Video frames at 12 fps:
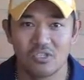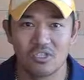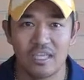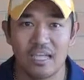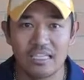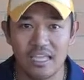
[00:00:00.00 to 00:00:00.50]
So
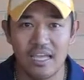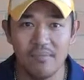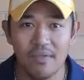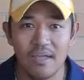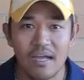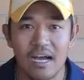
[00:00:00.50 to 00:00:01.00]
thanks again.
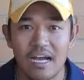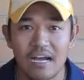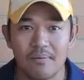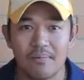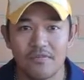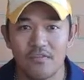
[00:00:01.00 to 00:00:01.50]

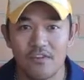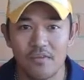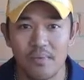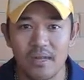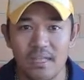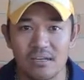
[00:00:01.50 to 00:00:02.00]
For
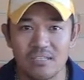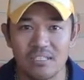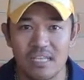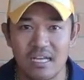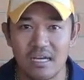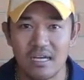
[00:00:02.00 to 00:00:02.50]
everybody else,
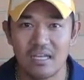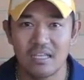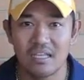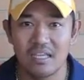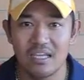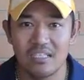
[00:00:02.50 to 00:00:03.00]

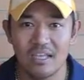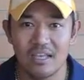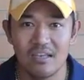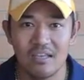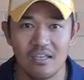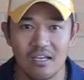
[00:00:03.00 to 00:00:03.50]
thanks
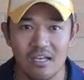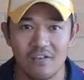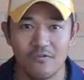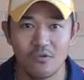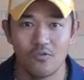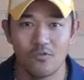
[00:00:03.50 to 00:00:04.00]
again
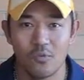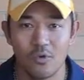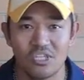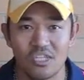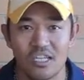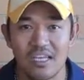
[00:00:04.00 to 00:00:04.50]
for
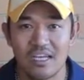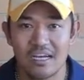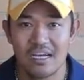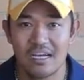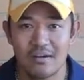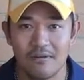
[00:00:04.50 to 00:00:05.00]
watching,
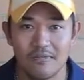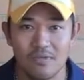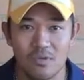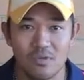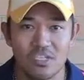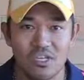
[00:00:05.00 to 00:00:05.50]

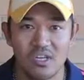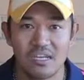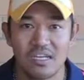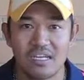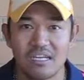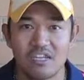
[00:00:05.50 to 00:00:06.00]
following, sharing,
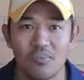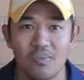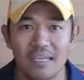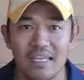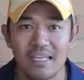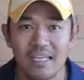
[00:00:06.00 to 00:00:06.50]

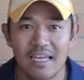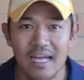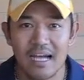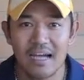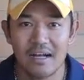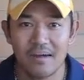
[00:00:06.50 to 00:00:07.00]
commenting,
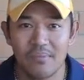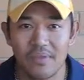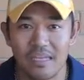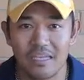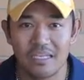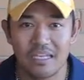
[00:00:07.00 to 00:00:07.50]

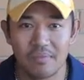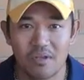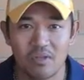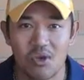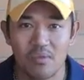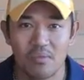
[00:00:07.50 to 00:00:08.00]
and coming
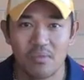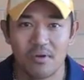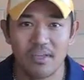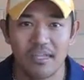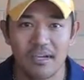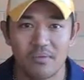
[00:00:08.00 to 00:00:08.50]
along with
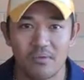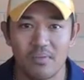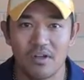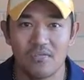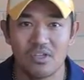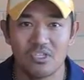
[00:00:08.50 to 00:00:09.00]
my on
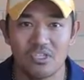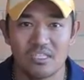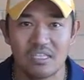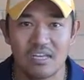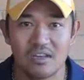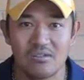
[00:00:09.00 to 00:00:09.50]
my
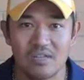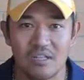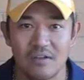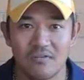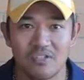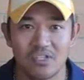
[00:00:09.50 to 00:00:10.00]
adventures. I really
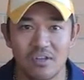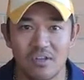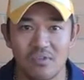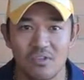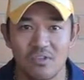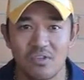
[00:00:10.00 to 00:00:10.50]
love sharing it
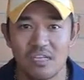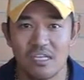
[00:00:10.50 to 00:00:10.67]
with you.